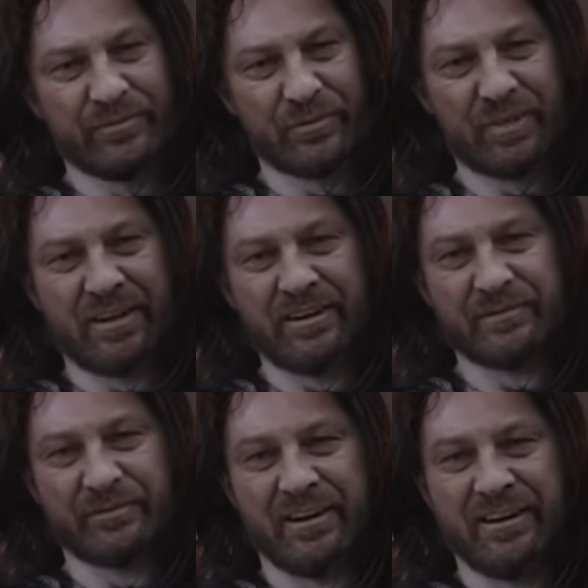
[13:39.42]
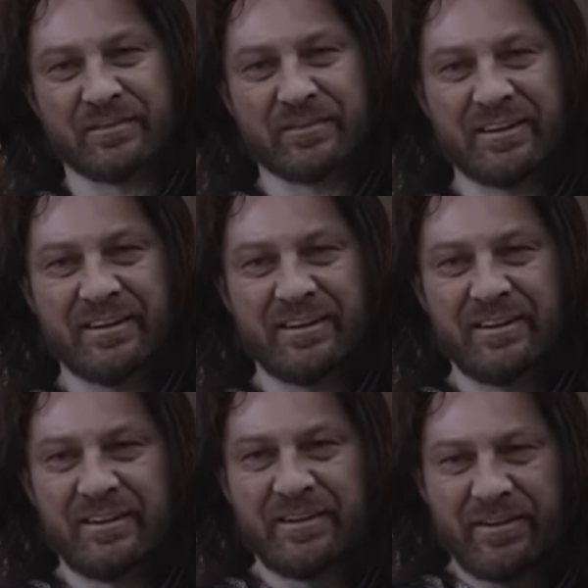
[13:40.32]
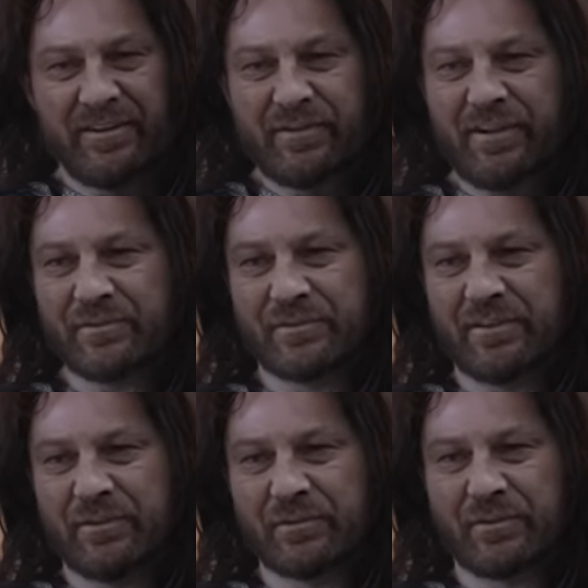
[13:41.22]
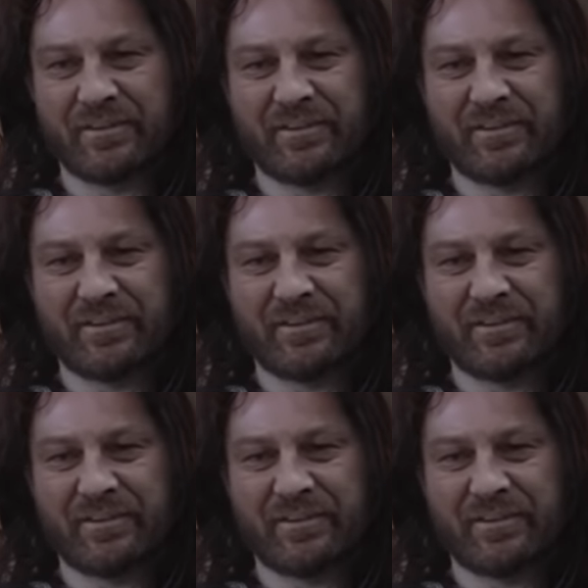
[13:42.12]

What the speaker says: it's your catchphrase. That seals it.